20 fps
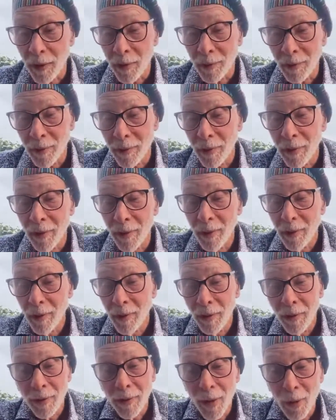And
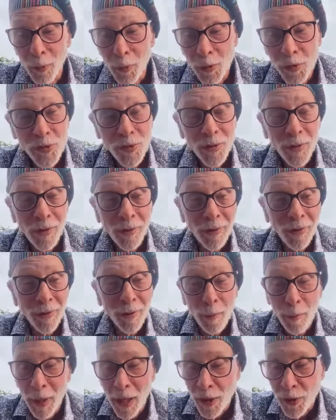that was
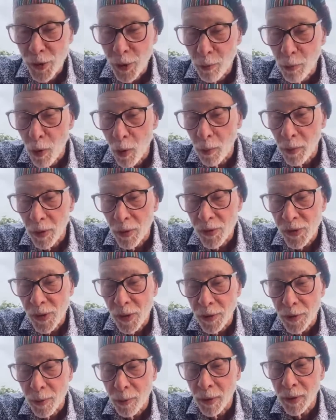a magic moment. And
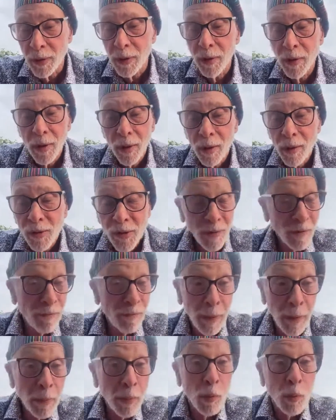said to me,
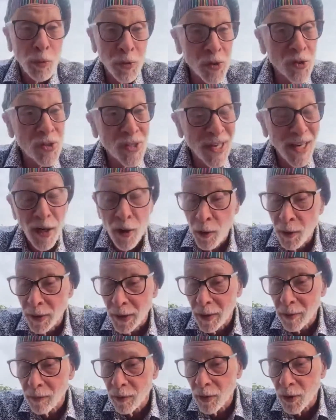if people will just hear
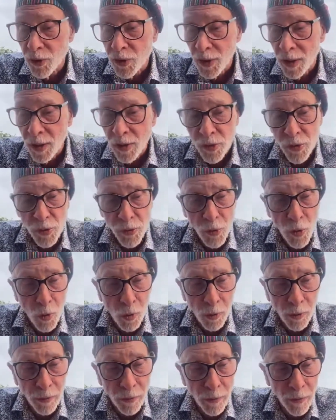it and give it a chance, it's a
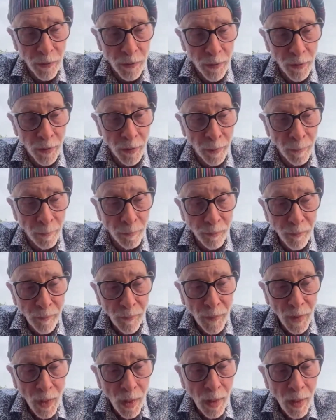whole other thing.
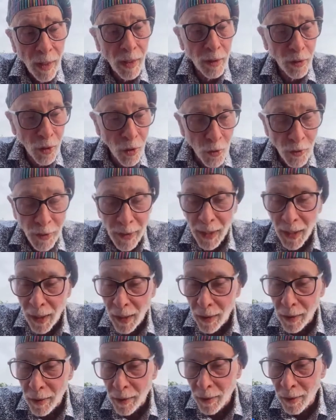Hello,
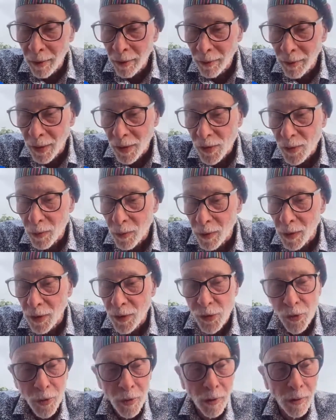Canada. Nice.
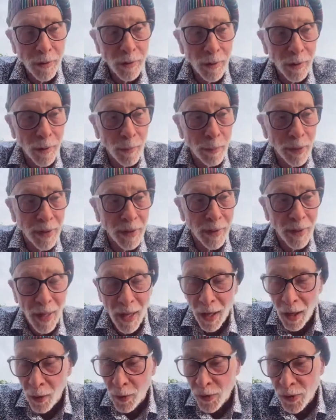Glad you could be in
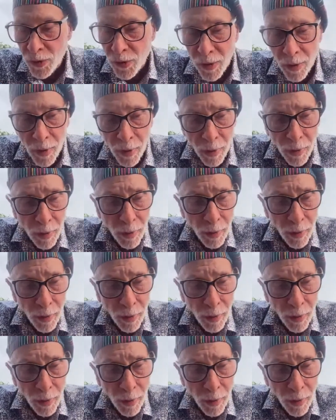the house.